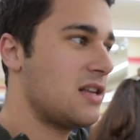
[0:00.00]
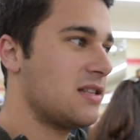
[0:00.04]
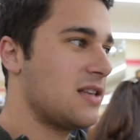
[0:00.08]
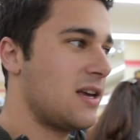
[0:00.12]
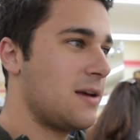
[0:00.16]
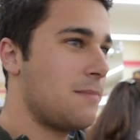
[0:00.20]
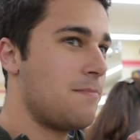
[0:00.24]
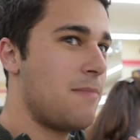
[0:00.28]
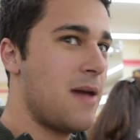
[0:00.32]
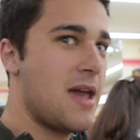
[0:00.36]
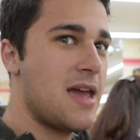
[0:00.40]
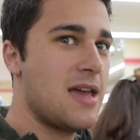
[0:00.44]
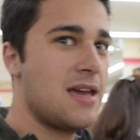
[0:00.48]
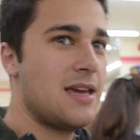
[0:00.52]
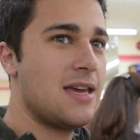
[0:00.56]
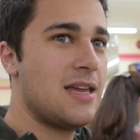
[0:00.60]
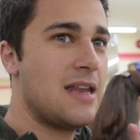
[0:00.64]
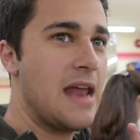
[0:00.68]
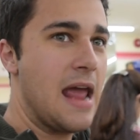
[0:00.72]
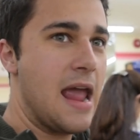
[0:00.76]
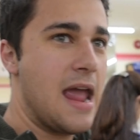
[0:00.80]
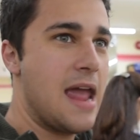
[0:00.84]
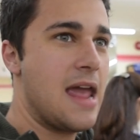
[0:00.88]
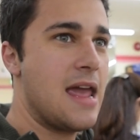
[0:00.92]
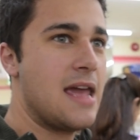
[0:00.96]
has like
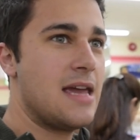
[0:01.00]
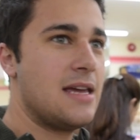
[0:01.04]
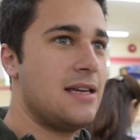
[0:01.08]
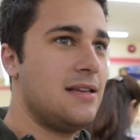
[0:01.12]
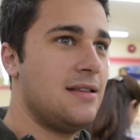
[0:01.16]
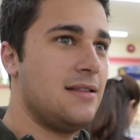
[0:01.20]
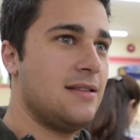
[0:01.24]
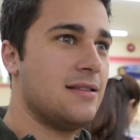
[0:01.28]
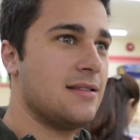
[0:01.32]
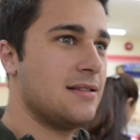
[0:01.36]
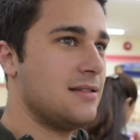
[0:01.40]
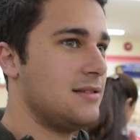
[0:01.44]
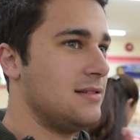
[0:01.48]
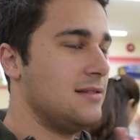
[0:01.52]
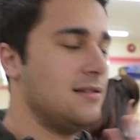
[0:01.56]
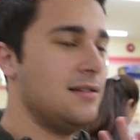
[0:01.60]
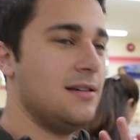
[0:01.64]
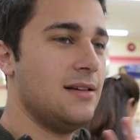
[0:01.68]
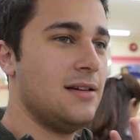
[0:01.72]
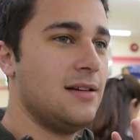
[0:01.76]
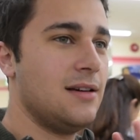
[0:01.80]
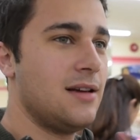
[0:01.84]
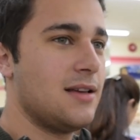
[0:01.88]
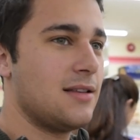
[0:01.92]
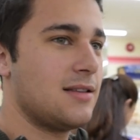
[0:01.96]
bacon, eggs, and
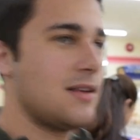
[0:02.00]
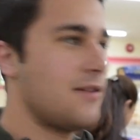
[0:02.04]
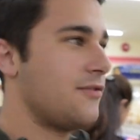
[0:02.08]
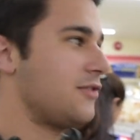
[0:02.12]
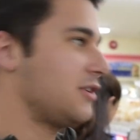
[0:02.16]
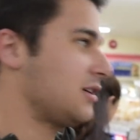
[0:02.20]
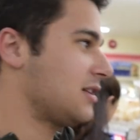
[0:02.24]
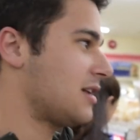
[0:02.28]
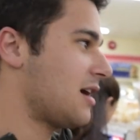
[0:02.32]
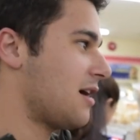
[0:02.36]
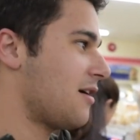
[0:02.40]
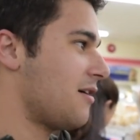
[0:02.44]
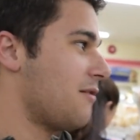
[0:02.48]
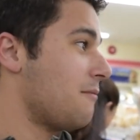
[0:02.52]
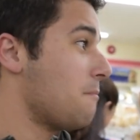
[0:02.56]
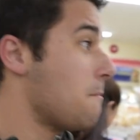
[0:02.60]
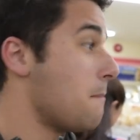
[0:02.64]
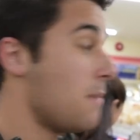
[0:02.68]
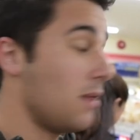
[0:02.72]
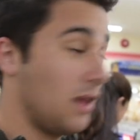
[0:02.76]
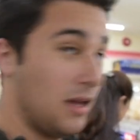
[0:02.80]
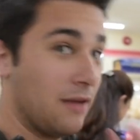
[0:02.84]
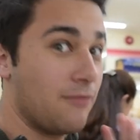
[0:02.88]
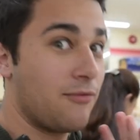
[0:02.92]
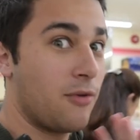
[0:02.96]
and stuff like that,
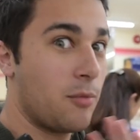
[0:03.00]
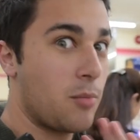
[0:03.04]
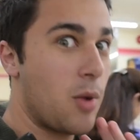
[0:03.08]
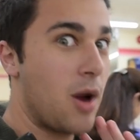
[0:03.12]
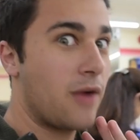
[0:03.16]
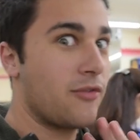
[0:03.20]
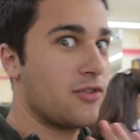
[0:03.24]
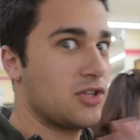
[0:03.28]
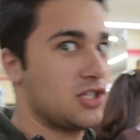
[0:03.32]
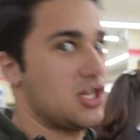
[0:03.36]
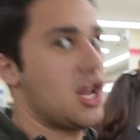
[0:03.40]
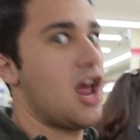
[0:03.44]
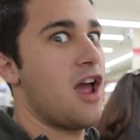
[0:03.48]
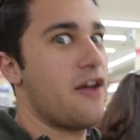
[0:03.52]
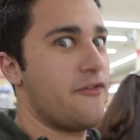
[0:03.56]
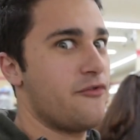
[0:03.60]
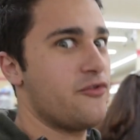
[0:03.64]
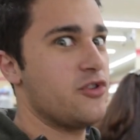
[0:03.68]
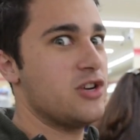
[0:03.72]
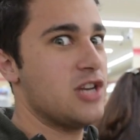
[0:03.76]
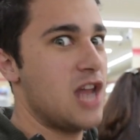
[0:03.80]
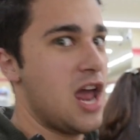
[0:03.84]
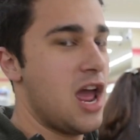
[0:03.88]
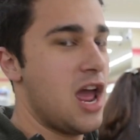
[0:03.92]
like for breakfast every